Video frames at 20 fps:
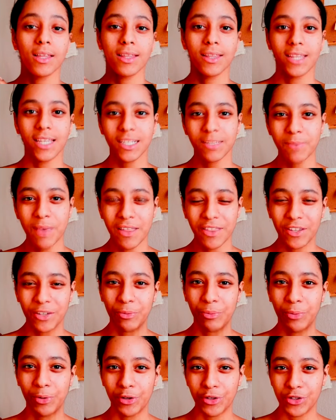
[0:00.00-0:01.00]
This
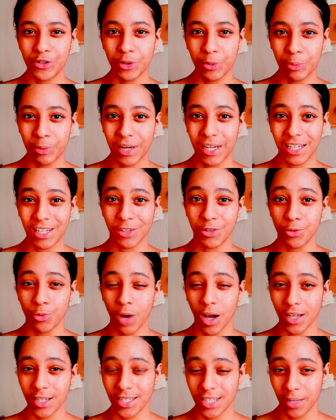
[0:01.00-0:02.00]
method puts your brain into
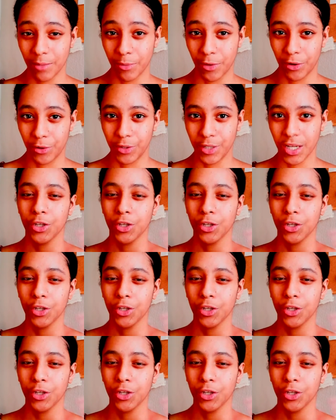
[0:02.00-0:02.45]
hunting mode.